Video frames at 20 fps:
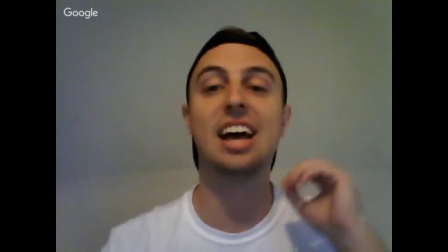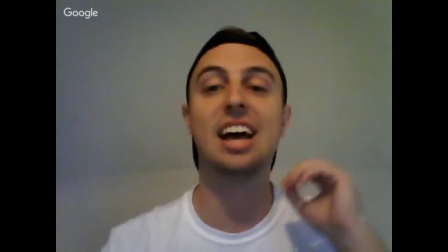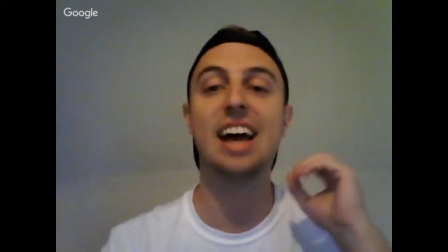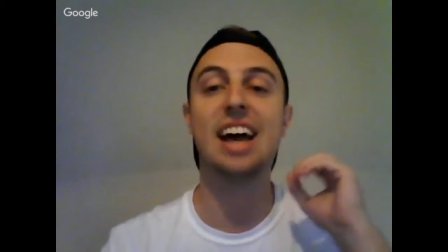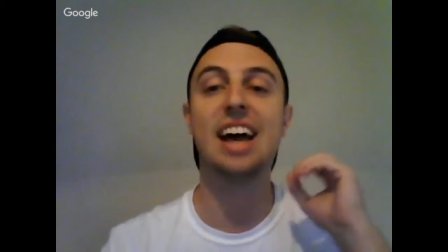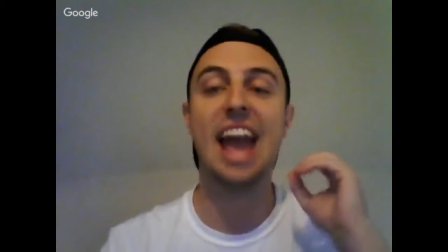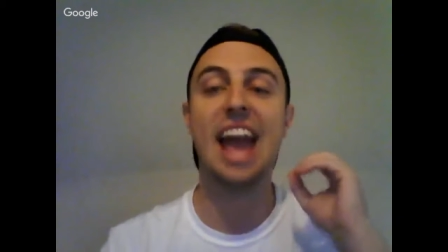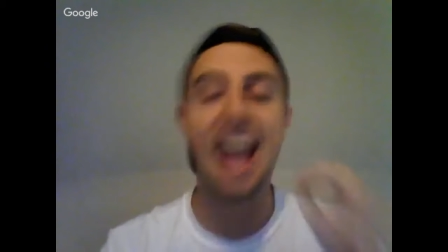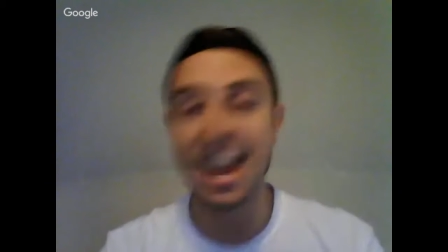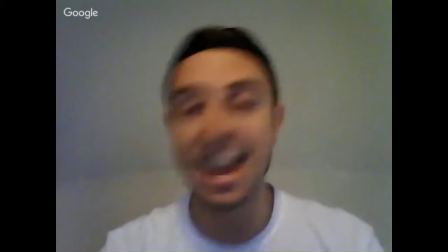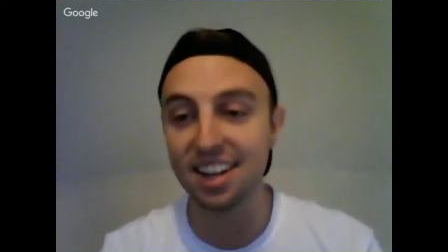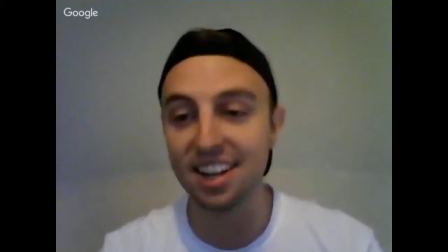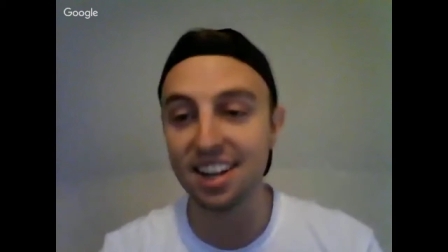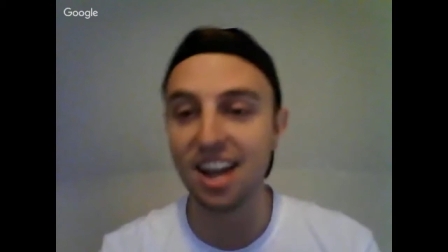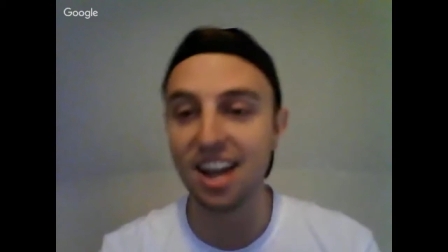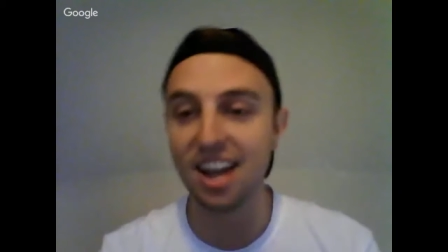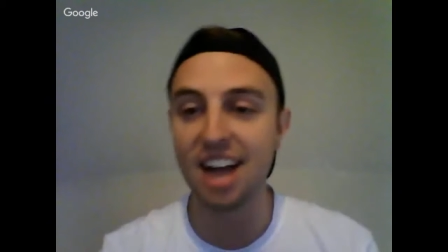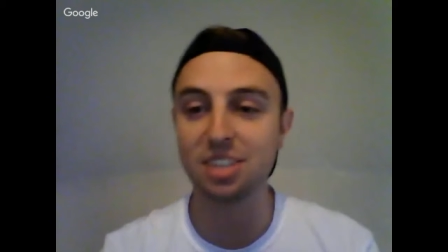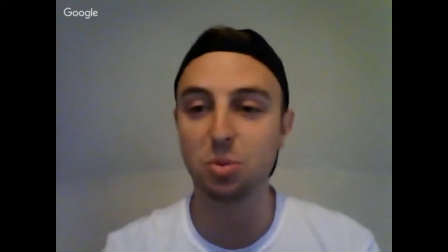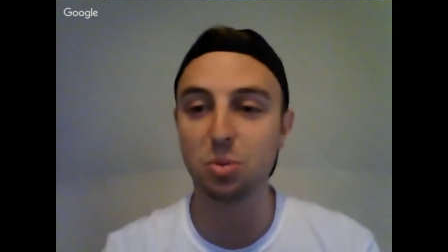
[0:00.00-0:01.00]

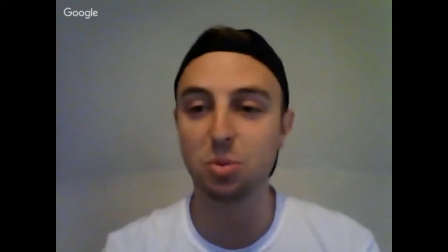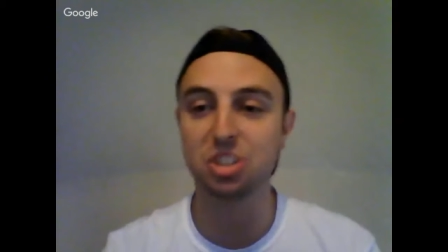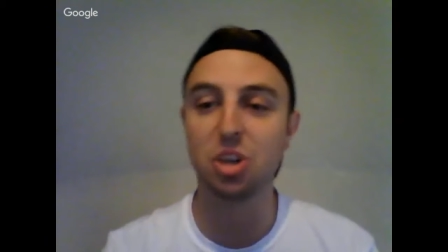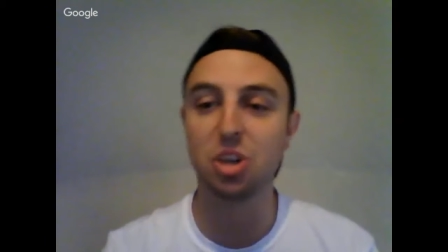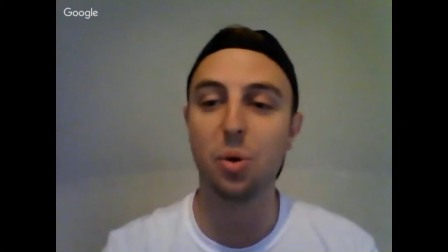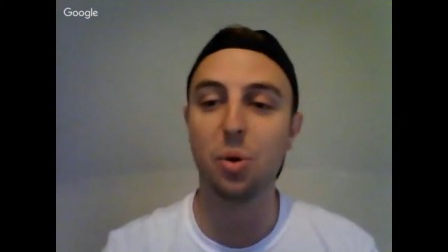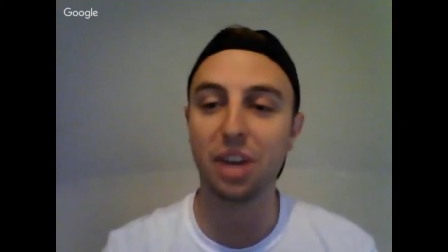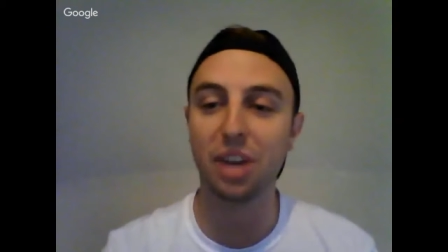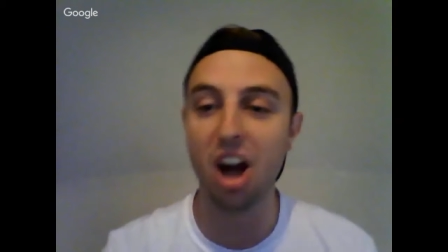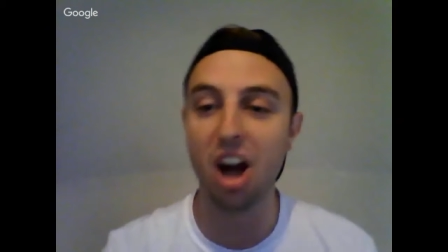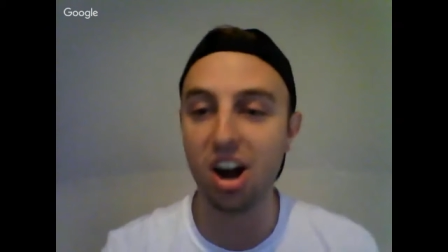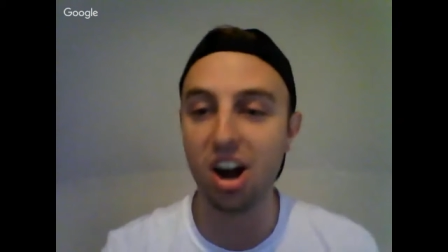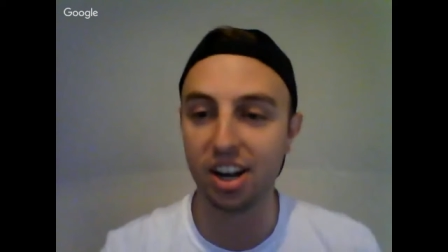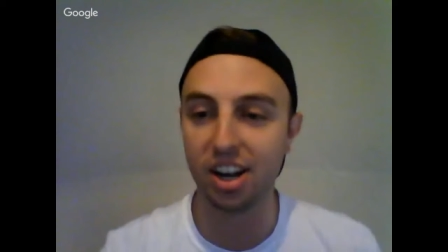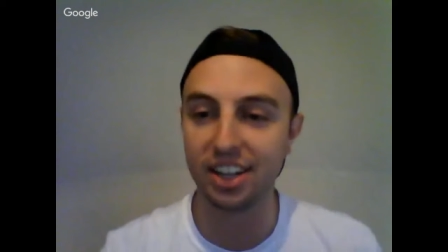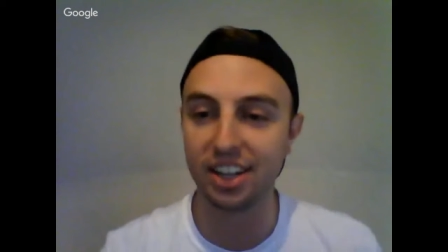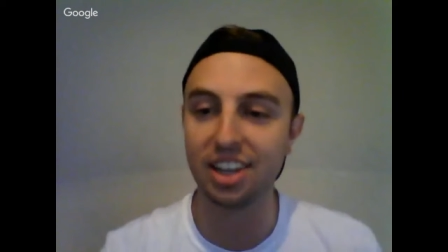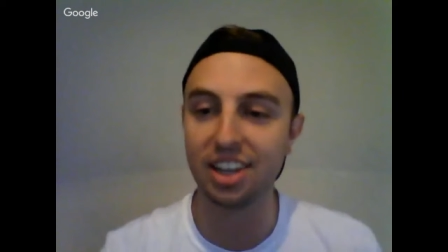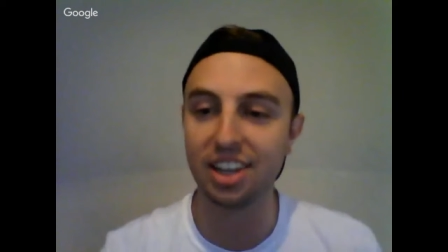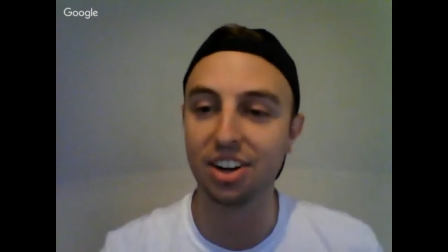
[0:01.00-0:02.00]
analyze what's going on
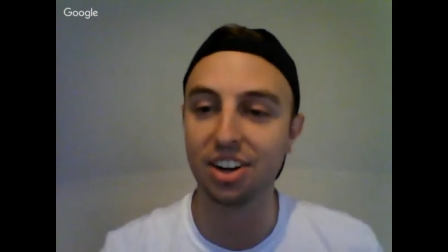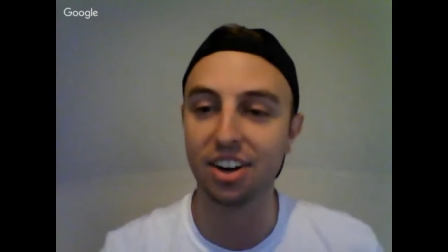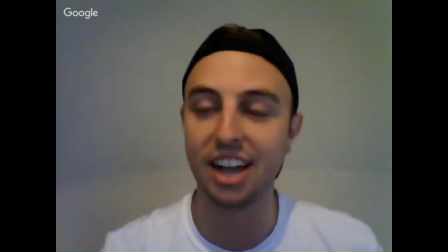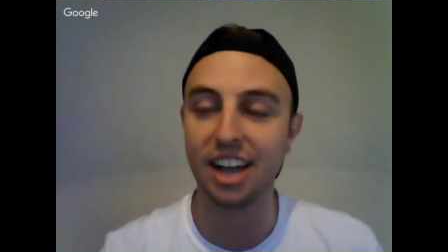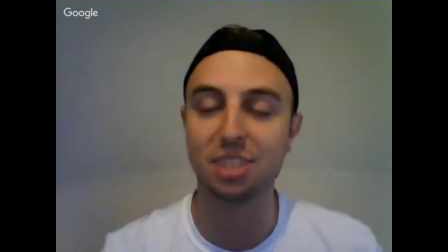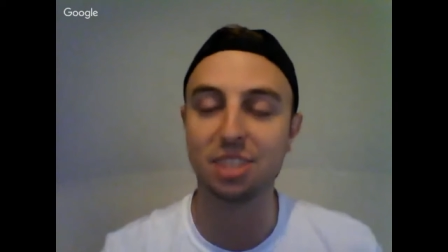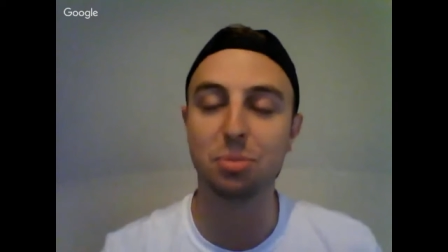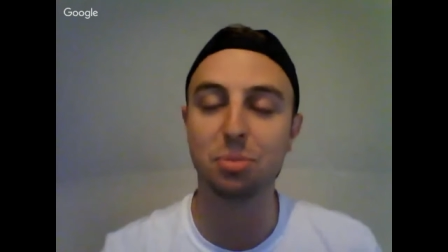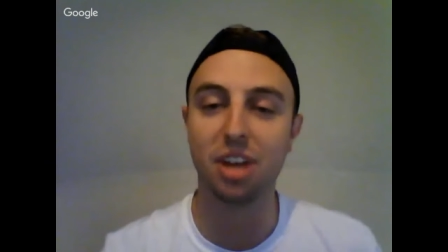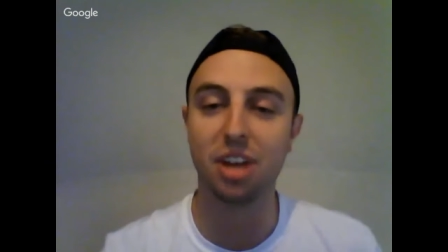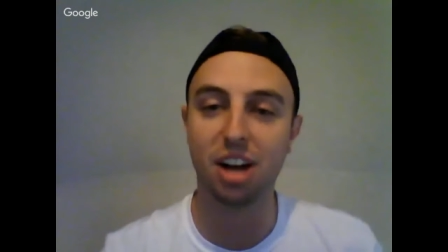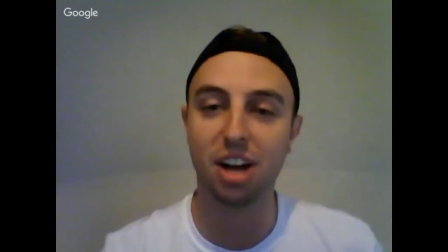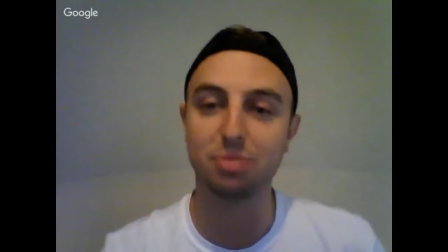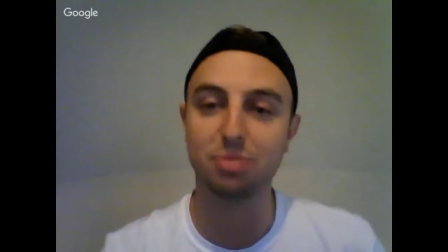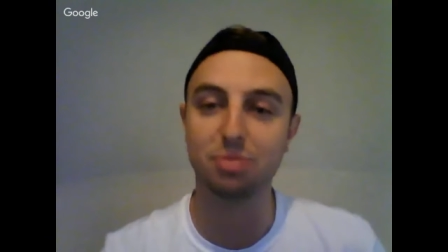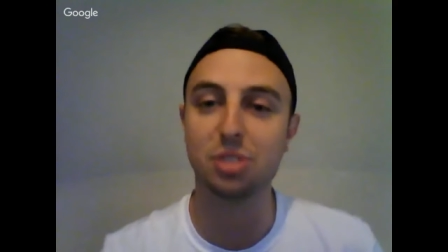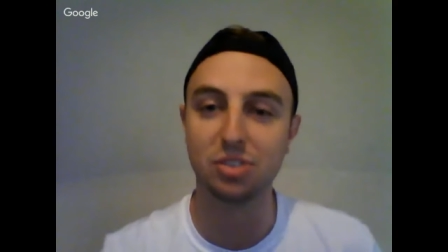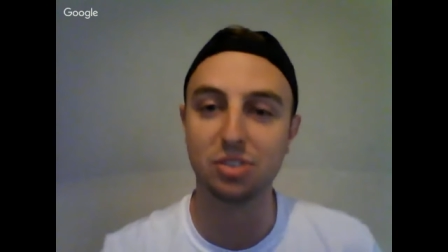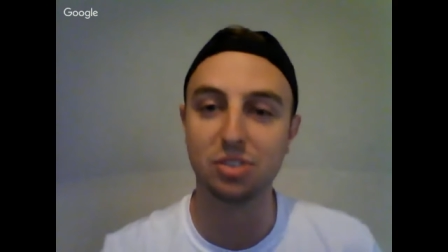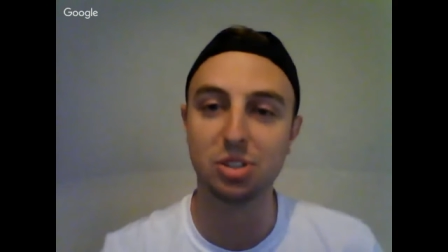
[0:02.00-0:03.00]
here at the playoff
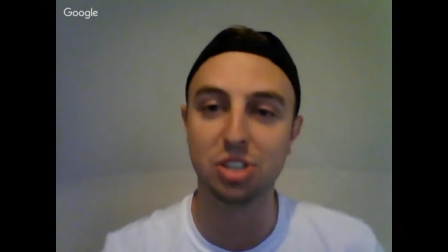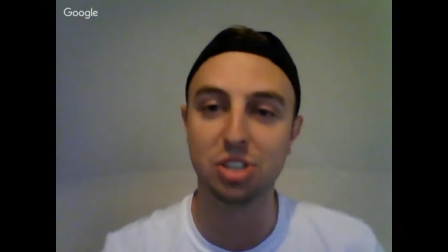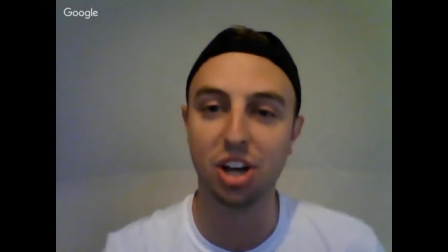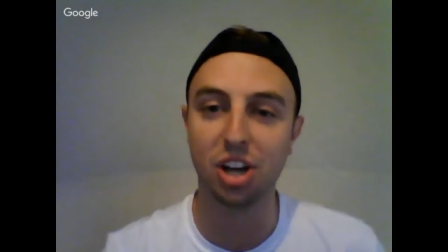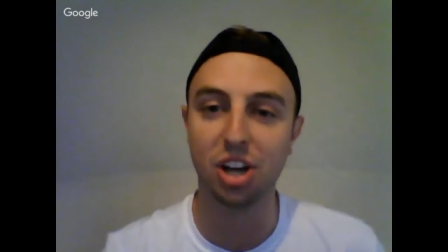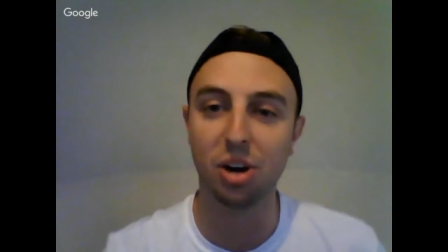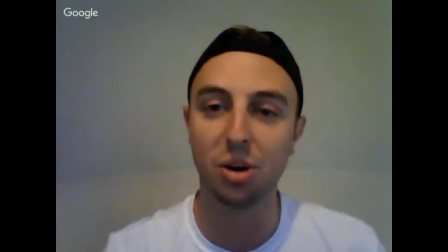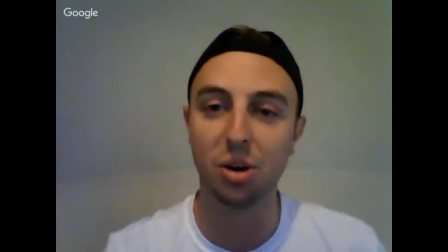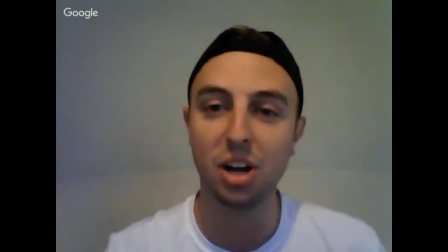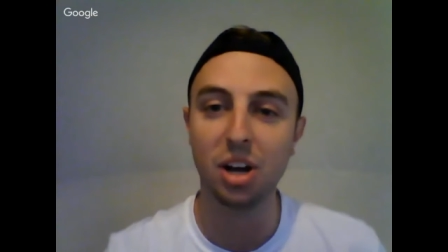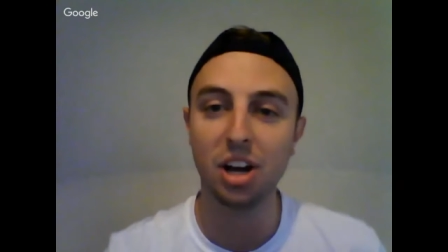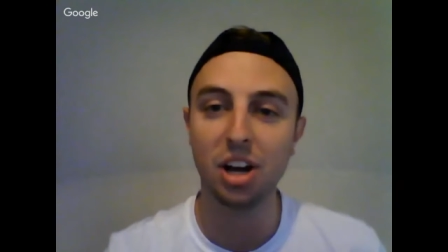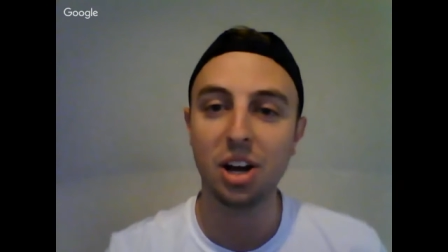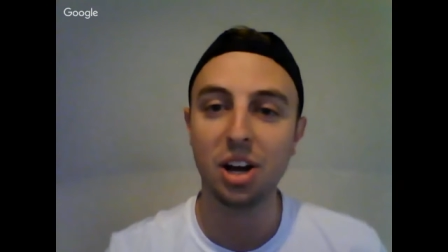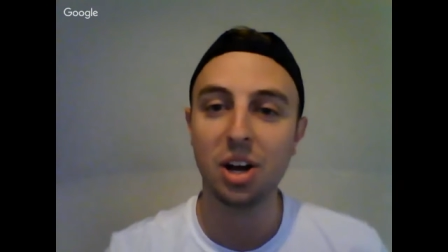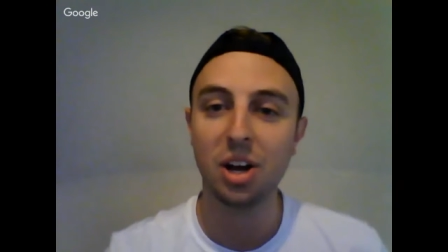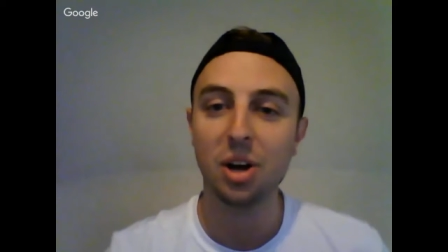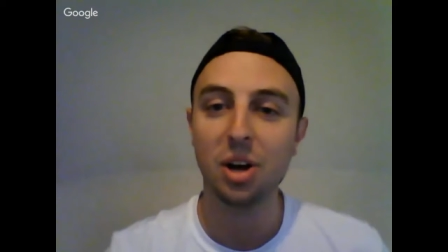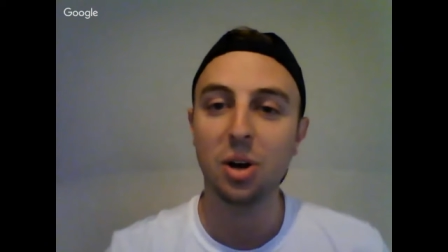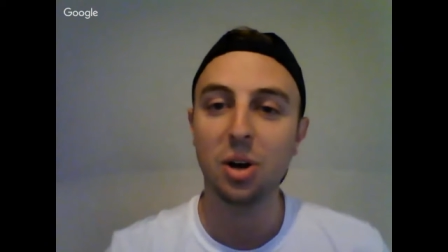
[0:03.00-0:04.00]
preview show,
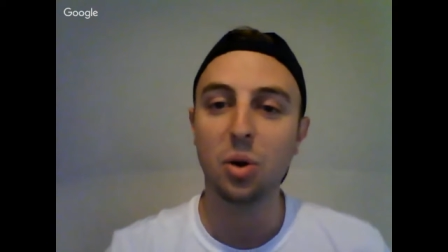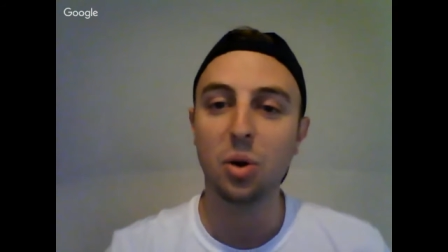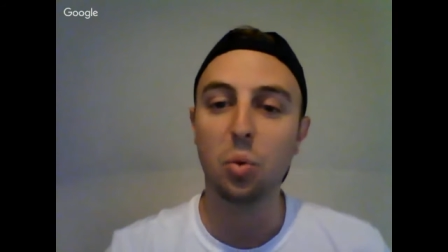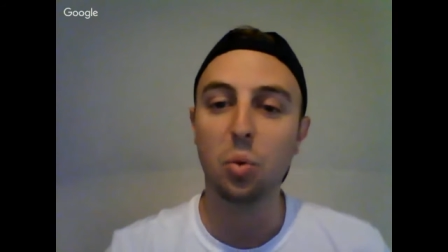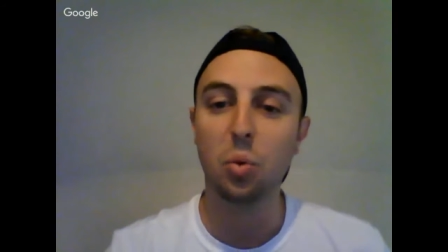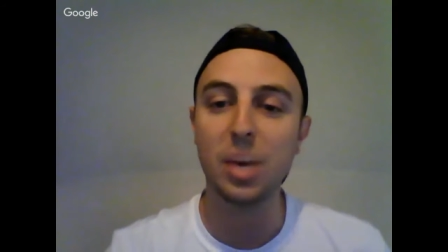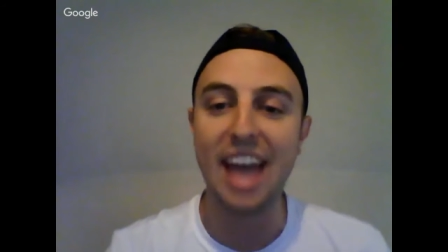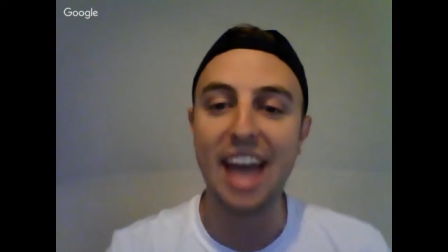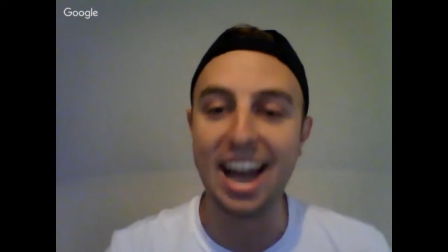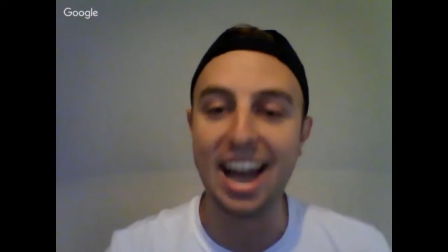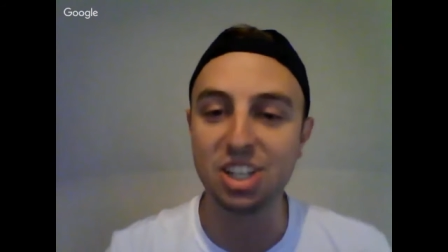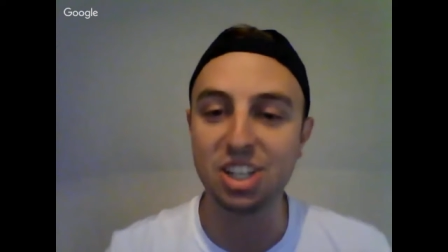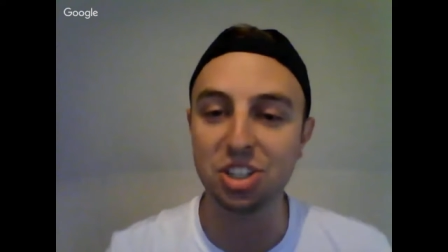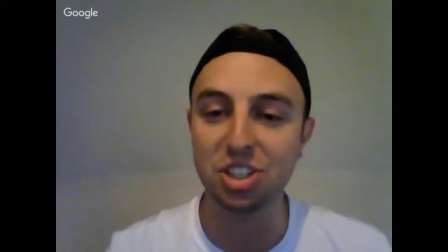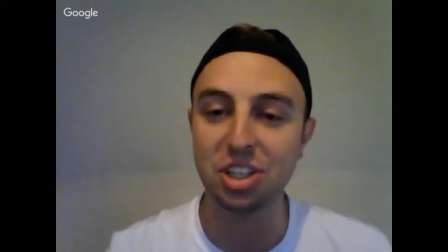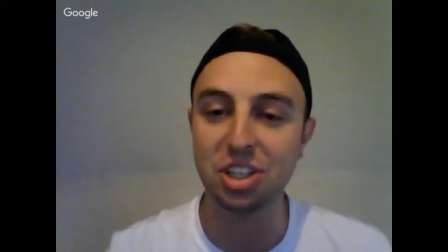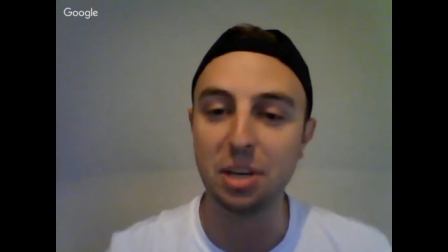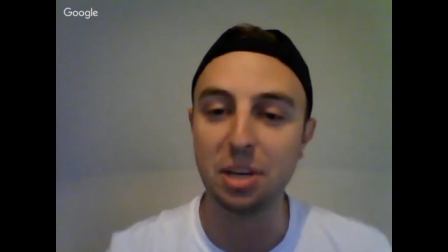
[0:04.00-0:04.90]
we actually